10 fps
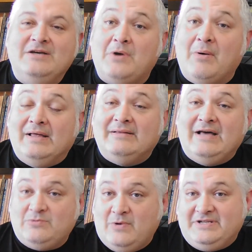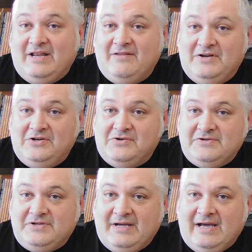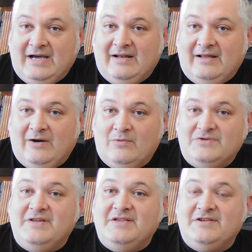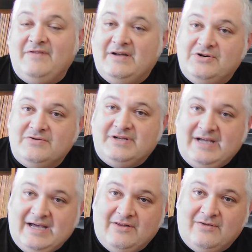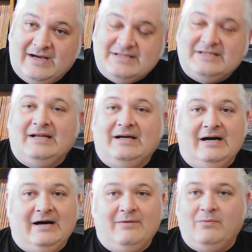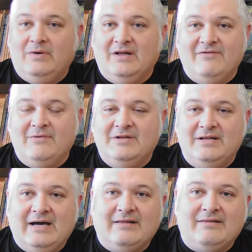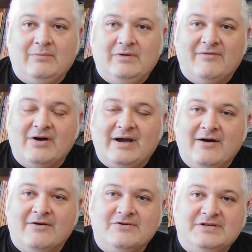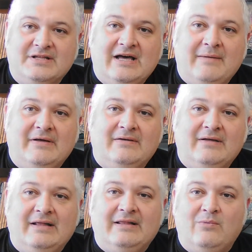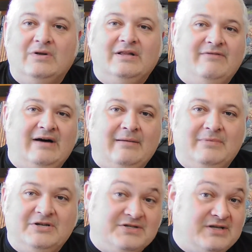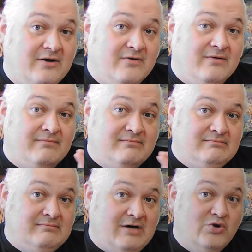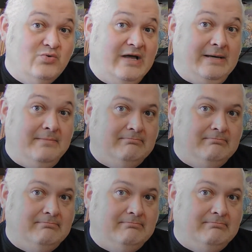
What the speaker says: So anyway, that's Westgate Adventures, and we'll see these adventures again. Though, like I said, we love them to death, and we love our characters in them, and they will live on, but just under a new name.